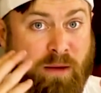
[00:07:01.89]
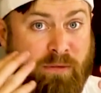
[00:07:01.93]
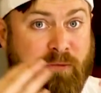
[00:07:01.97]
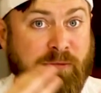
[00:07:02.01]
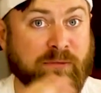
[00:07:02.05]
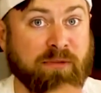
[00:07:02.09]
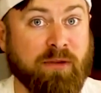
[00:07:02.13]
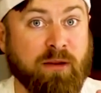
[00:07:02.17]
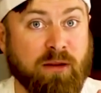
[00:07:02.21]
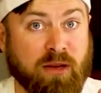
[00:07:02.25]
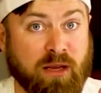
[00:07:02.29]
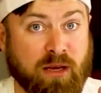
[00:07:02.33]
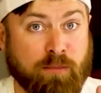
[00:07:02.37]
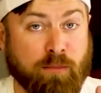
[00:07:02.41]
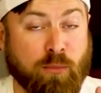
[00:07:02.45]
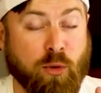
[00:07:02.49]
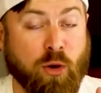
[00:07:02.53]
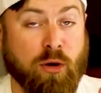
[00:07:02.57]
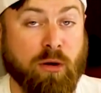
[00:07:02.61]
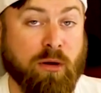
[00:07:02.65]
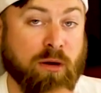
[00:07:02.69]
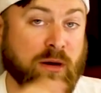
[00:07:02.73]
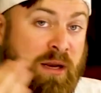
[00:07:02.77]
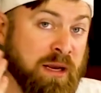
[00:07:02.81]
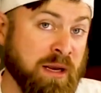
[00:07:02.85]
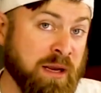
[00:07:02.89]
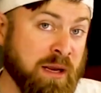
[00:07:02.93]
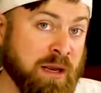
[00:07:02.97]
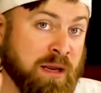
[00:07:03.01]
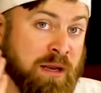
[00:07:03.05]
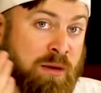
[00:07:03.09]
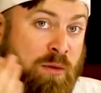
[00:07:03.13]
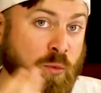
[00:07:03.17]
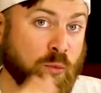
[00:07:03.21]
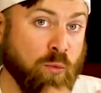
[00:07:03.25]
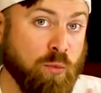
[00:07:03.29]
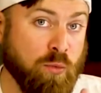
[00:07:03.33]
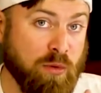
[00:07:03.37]
affiliate marketing
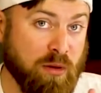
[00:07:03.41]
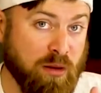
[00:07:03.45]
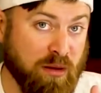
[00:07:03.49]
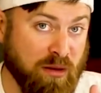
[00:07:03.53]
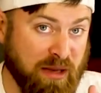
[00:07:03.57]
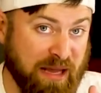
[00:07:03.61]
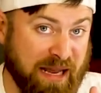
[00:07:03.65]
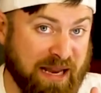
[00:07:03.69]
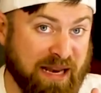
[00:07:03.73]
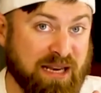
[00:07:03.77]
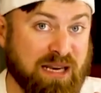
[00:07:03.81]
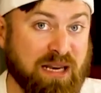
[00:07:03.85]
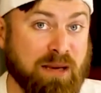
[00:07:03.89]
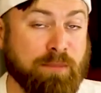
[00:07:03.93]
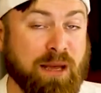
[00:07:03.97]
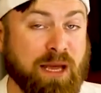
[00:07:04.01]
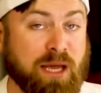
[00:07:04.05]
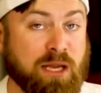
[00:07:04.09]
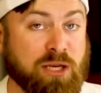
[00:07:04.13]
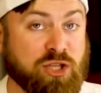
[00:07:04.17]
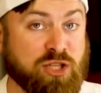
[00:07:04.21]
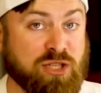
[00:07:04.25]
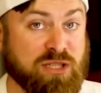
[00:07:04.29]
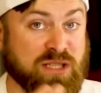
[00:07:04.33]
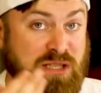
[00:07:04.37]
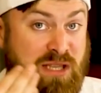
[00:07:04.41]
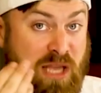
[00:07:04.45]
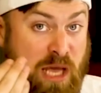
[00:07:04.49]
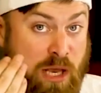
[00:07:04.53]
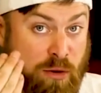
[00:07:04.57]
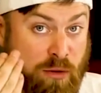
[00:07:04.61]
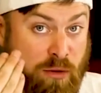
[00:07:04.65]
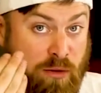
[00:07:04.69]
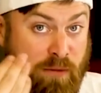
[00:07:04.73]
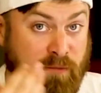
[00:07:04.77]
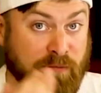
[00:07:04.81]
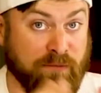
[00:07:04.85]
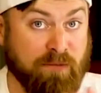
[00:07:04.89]
landing pages that
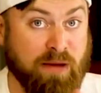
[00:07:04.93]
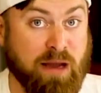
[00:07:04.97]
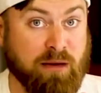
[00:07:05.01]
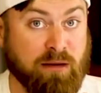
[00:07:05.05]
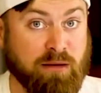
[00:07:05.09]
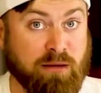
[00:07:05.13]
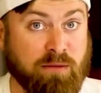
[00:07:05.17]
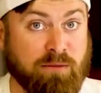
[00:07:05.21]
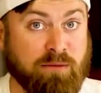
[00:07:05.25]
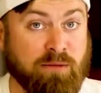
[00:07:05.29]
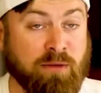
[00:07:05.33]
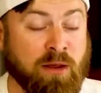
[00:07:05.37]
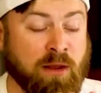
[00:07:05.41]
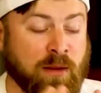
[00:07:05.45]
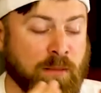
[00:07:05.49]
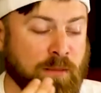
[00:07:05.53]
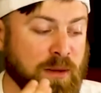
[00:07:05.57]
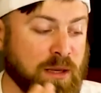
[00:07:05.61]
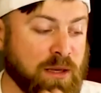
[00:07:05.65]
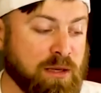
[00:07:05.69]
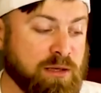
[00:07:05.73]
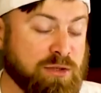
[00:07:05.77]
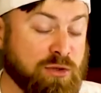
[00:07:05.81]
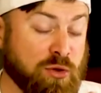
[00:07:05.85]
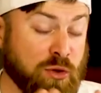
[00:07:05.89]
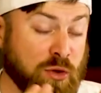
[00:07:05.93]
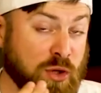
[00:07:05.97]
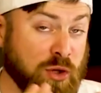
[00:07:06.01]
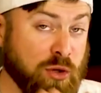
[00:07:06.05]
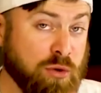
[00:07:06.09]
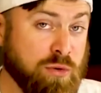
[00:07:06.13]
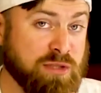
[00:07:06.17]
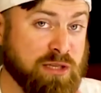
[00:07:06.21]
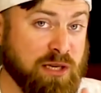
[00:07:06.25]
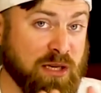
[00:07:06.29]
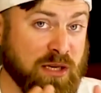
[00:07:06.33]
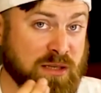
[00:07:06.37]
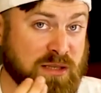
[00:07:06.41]
are effective because you're
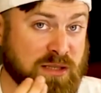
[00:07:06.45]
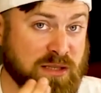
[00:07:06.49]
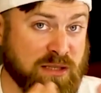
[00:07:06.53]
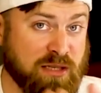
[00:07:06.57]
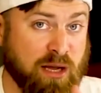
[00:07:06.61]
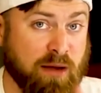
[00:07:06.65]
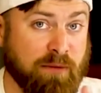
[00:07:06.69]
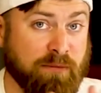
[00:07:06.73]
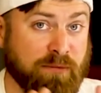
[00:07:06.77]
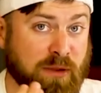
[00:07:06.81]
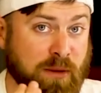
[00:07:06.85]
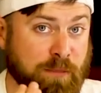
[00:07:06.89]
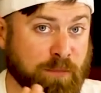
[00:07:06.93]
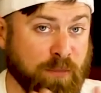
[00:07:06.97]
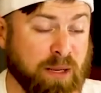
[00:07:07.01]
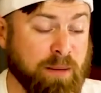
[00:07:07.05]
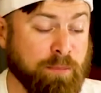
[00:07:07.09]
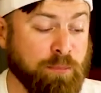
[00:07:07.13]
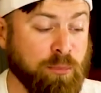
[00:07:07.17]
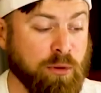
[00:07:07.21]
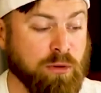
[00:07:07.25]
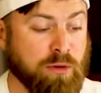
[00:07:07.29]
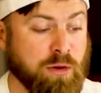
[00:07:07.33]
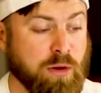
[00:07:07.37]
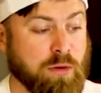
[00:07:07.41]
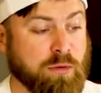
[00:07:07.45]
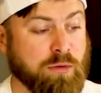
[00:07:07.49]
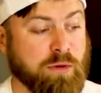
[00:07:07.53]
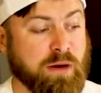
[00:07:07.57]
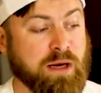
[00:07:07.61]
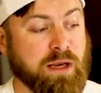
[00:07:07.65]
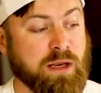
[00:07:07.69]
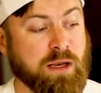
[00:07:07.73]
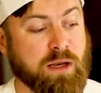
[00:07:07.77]
using stuff that people are already